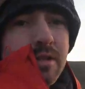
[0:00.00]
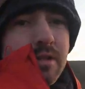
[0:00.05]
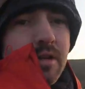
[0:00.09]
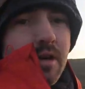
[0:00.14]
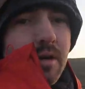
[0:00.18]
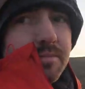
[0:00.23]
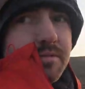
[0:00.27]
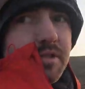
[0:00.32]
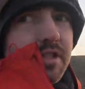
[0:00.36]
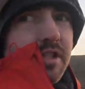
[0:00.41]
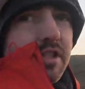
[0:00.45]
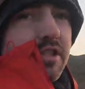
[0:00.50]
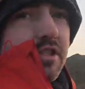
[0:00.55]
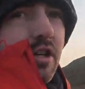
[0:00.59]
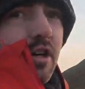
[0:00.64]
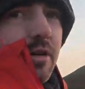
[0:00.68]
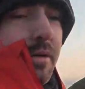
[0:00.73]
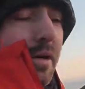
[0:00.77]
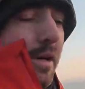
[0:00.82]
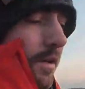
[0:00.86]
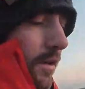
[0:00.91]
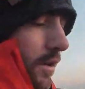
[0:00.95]
up to the
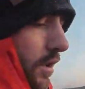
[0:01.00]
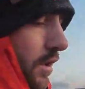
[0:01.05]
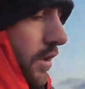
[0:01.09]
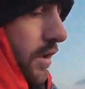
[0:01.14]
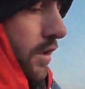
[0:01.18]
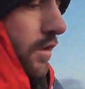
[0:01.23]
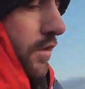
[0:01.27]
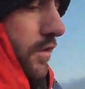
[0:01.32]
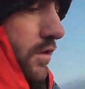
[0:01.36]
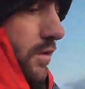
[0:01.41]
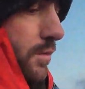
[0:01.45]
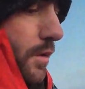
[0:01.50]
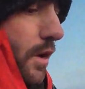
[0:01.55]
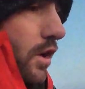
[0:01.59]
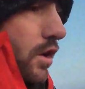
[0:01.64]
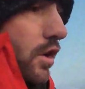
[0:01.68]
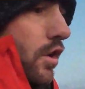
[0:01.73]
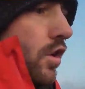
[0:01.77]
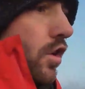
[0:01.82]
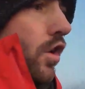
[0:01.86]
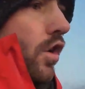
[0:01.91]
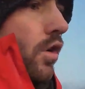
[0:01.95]
summit. It's about
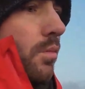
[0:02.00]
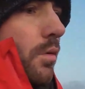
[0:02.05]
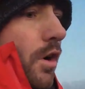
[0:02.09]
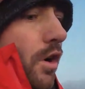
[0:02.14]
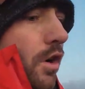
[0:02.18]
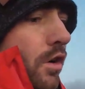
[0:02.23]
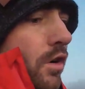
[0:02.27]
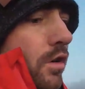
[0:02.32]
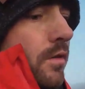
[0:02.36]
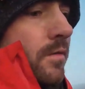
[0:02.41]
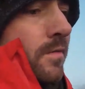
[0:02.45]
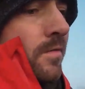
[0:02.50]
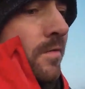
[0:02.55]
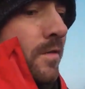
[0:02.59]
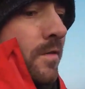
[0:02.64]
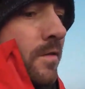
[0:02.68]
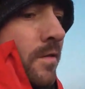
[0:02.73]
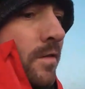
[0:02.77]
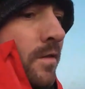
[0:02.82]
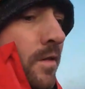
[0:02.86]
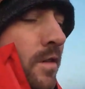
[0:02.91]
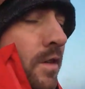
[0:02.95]
a kilometre.
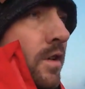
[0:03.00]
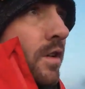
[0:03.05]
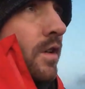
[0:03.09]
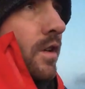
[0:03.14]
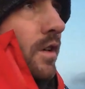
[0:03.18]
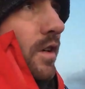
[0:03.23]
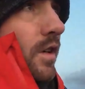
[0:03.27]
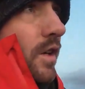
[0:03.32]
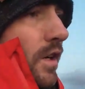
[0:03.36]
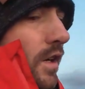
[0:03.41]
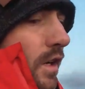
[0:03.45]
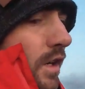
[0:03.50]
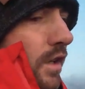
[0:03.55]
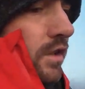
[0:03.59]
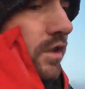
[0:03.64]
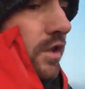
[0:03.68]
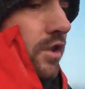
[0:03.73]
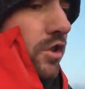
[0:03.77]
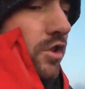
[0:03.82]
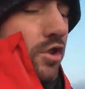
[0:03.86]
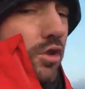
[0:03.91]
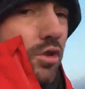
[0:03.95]
It's
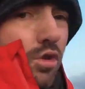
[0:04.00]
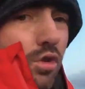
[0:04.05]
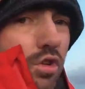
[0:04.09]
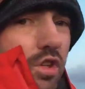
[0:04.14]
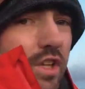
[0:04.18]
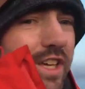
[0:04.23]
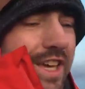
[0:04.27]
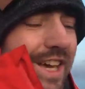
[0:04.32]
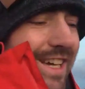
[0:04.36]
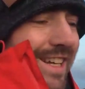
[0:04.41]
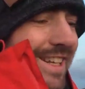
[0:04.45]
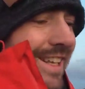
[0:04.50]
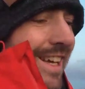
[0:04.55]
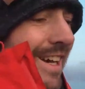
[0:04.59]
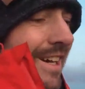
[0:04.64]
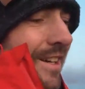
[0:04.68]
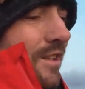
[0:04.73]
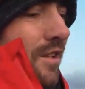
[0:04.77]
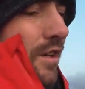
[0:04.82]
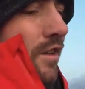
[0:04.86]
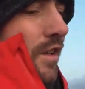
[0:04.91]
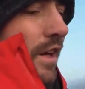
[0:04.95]
just slowly gaining
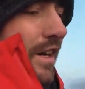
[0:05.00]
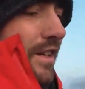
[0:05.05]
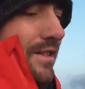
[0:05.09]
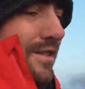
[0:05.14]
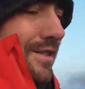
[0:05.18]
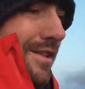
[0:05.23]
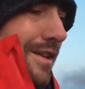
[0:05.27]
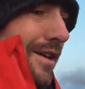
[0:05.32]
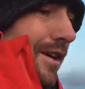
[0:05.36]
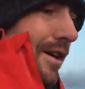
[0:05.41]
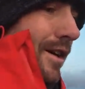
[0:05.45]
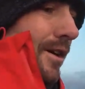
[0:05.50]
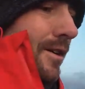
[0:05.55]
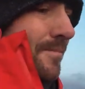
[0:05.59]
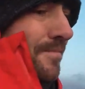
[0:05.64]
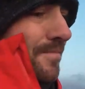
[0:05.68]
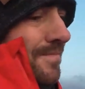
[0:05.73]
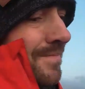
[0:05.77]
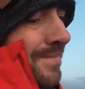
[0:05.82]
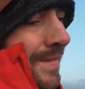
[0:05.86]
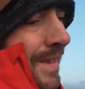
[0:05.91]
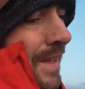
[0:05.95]
height now. That's
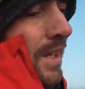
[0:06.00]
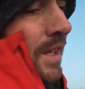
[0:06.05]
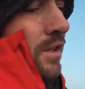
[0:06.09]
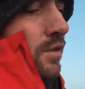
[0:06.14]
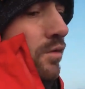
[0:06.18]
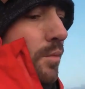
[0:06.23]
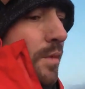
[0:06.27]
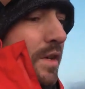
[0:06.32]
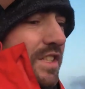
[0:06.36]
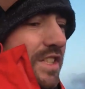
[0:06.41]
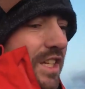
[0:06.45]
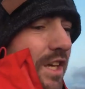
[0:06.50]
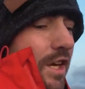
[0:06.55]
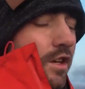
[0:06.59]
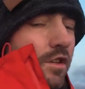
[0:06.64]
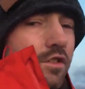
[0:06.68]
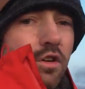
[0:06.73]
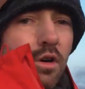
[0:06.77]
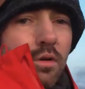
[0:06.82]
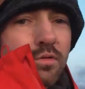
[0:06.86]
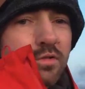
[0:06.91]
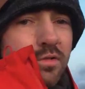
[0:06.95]
what makes the
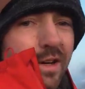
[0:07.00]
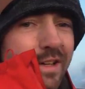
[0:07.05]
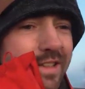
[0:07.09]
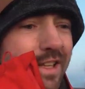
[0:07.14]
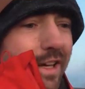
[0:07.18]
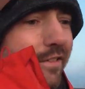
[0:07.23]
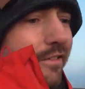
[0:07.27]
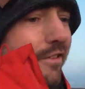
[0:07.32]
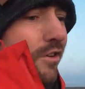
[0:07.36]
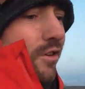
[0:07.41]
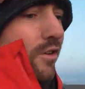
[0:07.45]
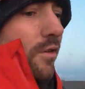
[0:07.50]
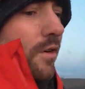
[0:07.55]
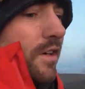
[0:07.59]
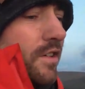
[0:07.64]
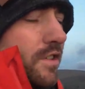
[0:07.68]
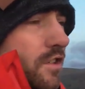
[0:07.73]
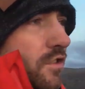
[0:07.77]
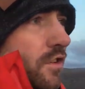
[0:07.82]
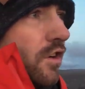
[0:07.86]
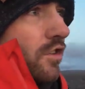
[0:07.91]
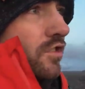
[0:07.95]
Cairngorms quite difficult,
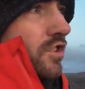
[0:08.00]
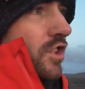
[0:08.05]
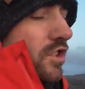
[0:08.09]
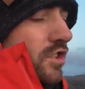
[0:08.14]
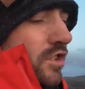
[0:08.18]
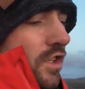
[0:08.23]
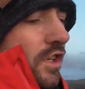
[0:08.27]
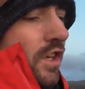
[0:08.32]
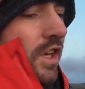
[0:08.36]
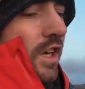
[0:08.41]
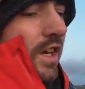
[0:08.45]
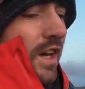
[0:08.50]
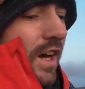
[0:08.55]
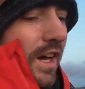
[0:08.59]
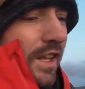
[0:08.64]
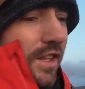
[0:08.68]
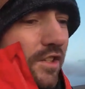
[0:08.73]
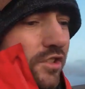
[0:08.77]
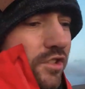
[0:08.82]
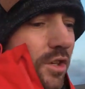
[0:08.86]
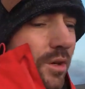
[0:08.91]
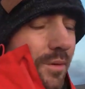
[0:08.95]
is you're not just at
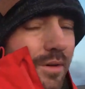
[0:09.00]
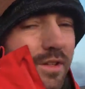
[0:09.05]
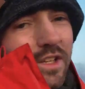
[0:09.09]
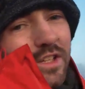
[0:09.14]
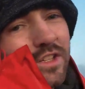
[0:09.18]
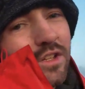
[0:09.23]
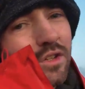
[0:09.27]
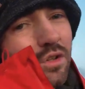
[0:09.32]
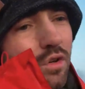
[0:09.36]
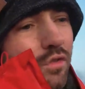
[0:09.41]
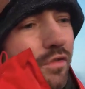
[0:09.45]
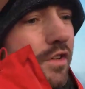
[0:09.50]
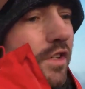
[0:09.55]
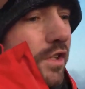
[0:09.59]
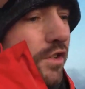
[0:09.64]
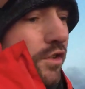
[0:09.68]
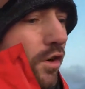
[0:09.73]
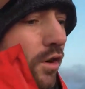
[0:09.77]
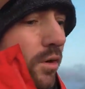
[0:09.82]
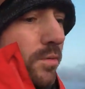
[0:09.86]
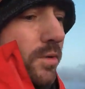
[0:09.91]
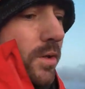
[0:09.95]
the summit and then you're over the
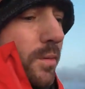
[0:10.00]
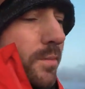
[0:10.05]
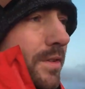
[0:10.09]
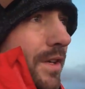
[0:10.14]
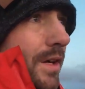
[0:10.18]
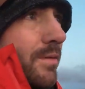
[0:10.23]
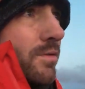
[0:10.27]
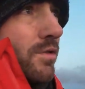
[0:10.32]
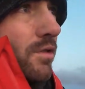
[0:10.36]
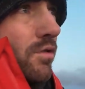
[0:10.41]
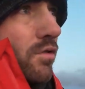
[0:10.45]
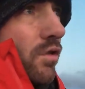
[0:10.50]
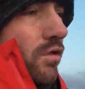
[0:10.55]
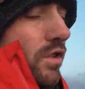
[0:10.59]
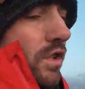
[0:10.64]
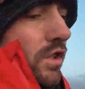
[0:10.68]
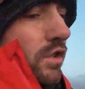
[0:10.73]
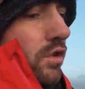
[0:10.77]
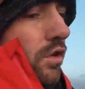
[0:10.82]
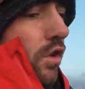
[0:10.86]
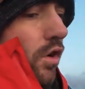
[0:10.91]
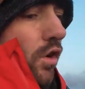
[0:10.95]
top. Sometimes you've got
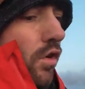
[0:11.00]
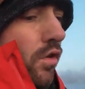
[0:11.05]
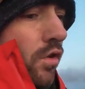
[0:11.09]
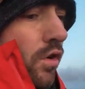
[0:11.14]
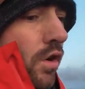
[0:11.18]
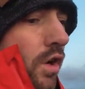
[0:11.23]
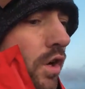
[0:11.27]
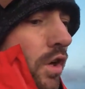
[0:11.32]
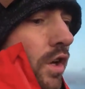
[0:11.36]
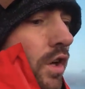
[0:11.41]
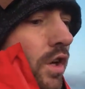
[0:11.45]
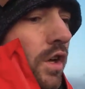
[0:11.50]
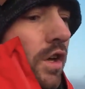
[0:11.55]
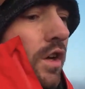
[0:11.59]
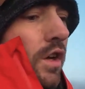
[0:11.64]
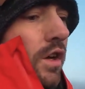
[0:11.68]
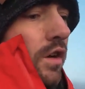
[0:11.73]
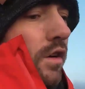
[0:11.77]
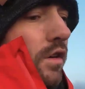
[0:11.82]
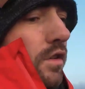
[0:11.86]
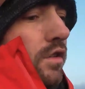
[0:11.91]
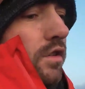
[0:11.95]
these long,
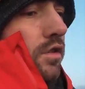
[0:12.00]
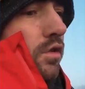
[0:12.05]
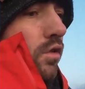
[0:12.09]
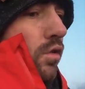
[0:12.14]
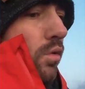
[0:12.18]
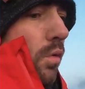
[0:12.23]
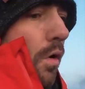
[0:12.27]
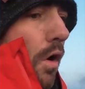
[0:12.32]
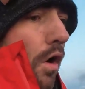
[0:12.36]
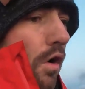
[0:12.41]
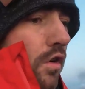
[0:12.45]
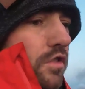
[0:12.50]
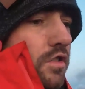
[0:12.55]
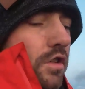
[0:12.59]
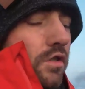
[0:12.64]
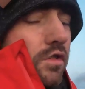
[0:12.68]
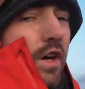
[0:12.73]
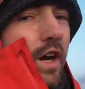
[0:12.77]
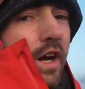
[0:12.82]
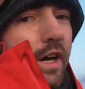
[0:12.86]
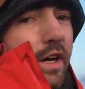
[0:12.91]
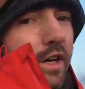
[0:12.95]
walks on
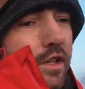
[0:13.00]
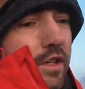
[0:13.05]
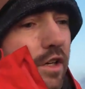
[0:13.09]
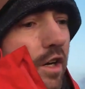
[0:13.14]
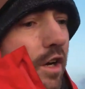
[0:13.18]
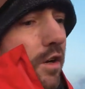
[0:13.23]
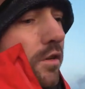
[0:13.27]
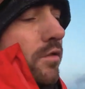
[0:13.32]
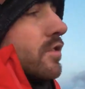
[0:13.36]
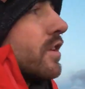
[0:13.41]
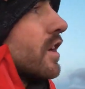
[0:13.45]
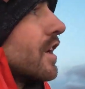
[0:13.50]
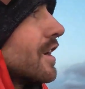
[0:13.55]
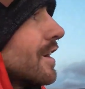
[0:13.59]
higher ground,